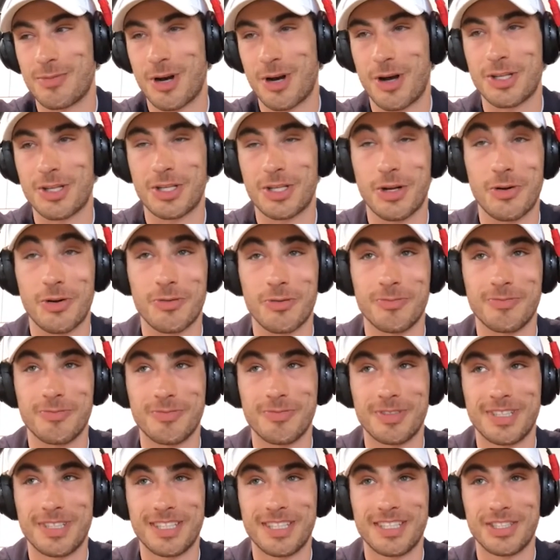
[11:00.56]
also
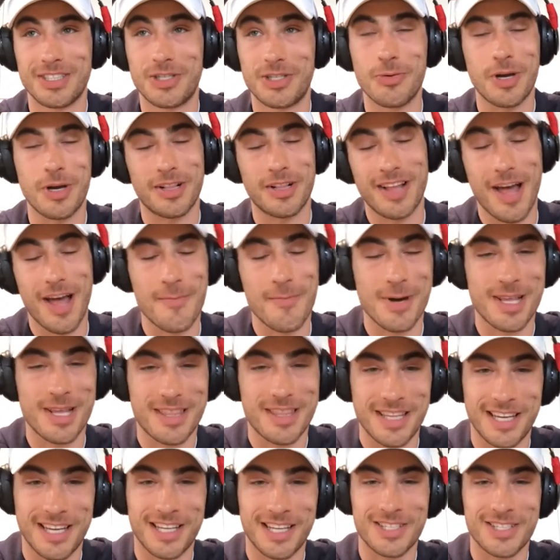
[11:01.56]
doing that many
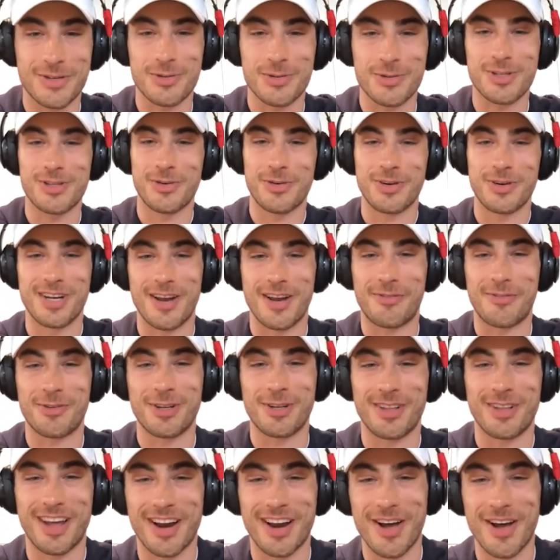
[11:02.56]
things, there were
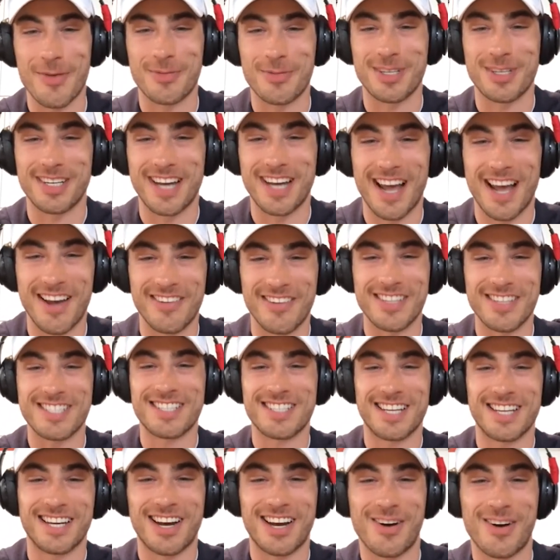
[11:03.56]
definitely a lot of ups and downs.
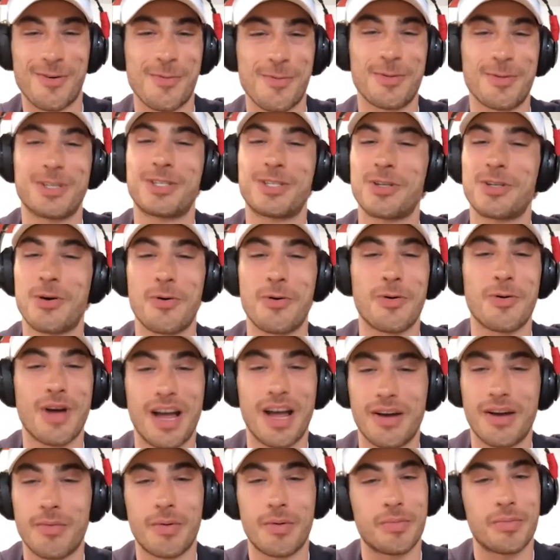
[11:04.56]
Like I remember so
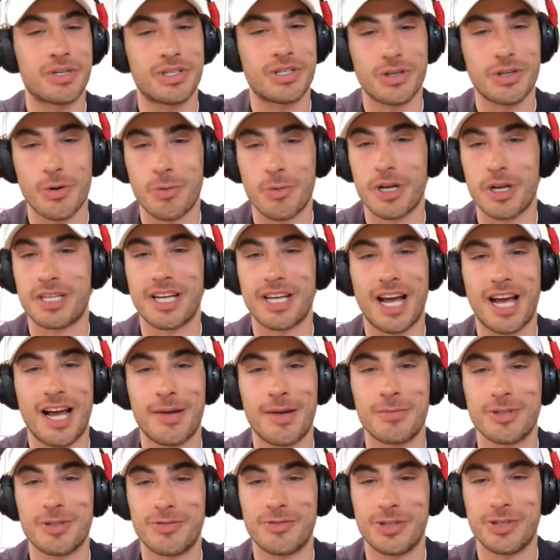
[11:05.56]
many
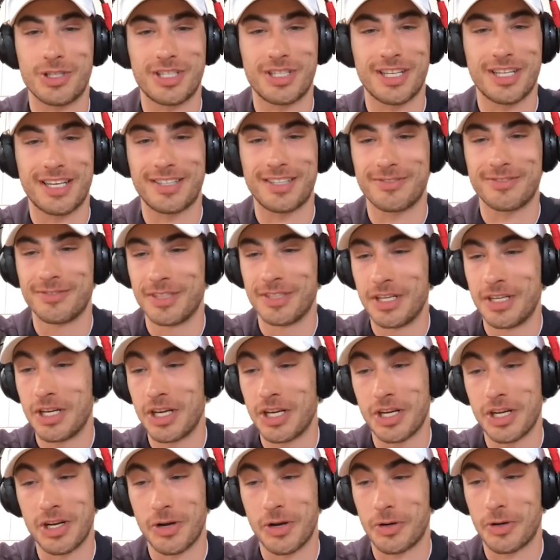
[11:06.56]
times of just like,
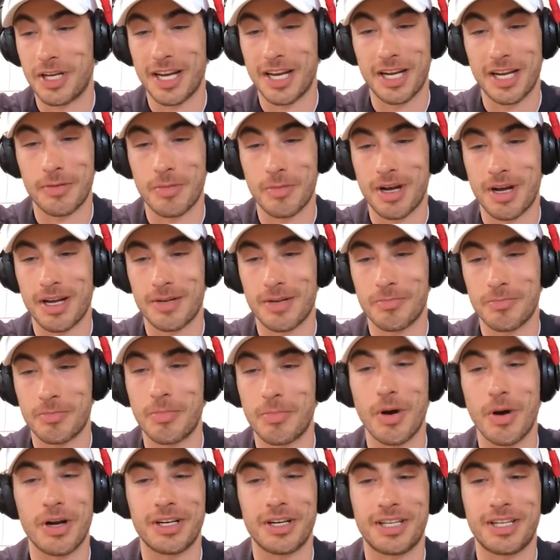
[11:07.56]
getting my
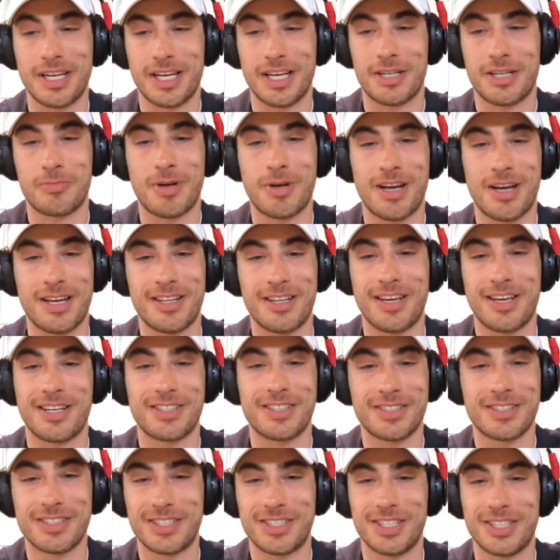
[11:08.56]
butt kicked by like
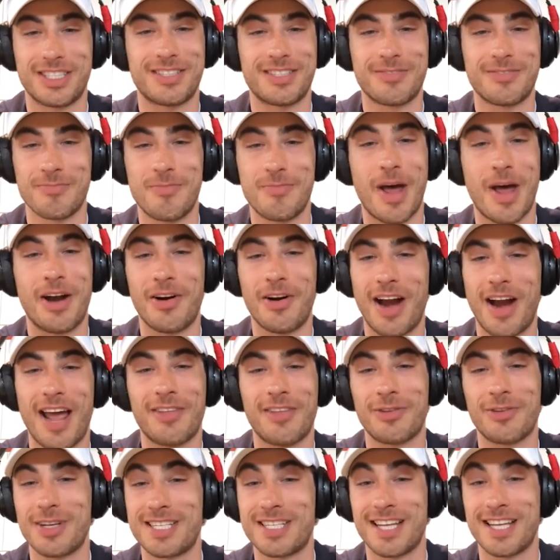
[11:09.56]
just better
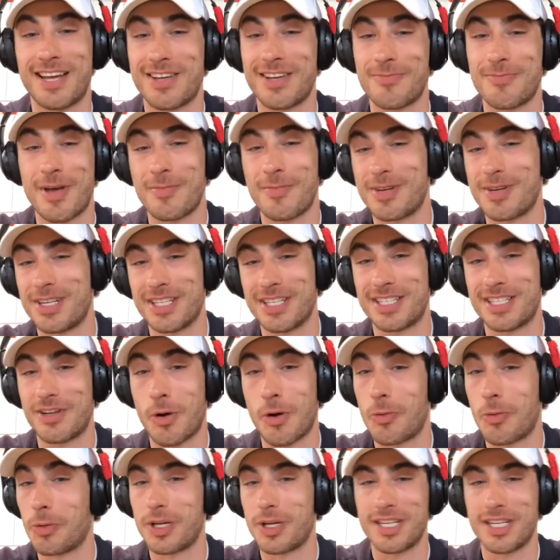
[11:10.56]
athletes that maybe just
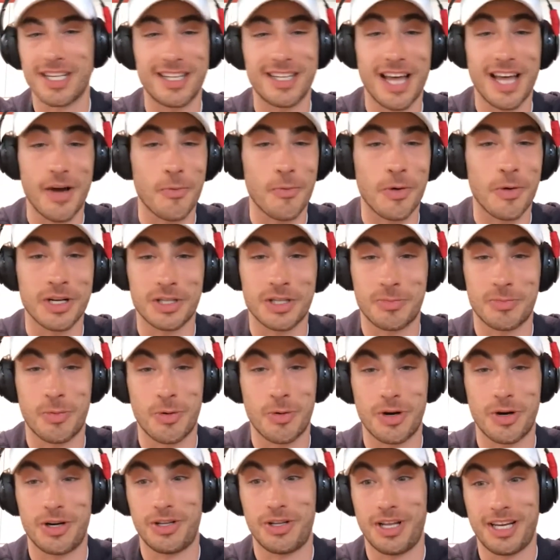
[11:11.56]
only did that one
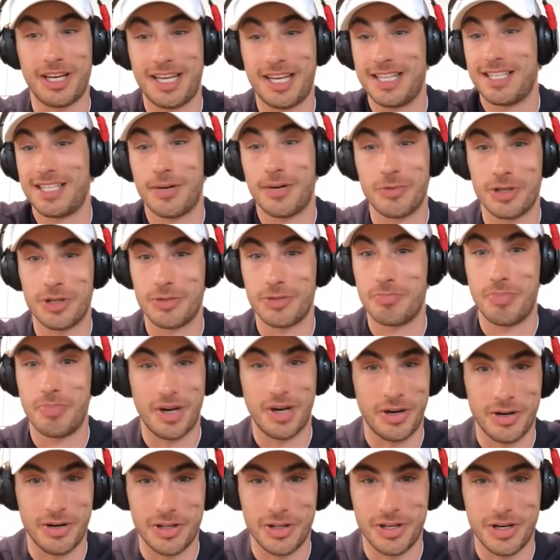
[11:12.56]
sport, or that kids that were just
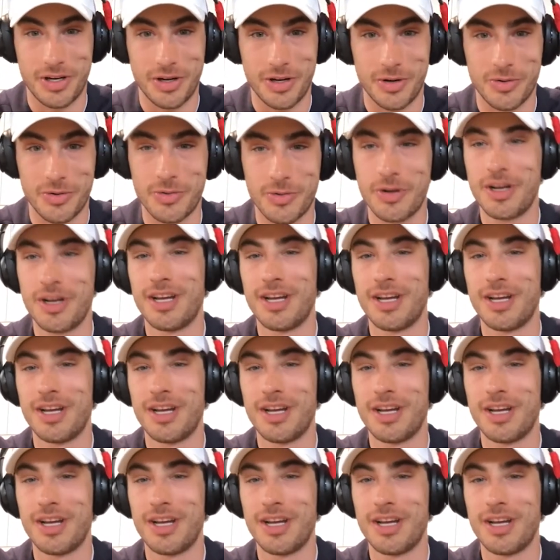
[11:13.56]
bigger than you,